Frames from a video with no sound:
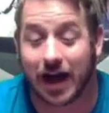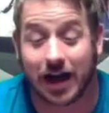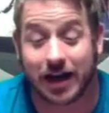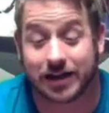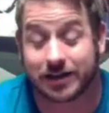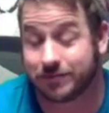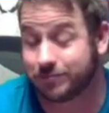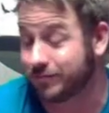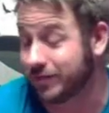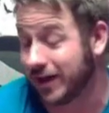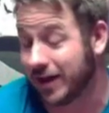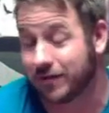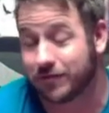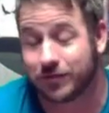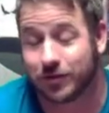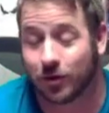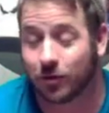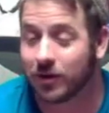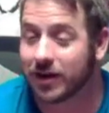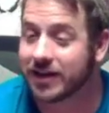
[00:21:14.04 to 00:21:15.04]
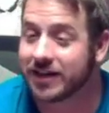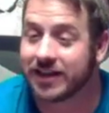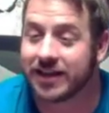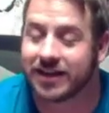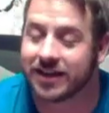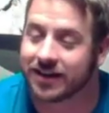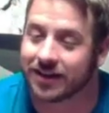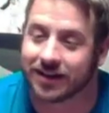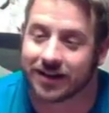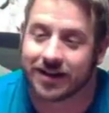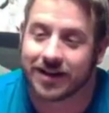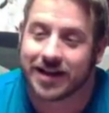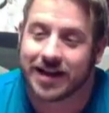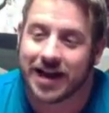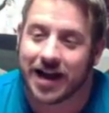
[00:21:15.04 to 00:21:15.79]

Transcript: I have no idea.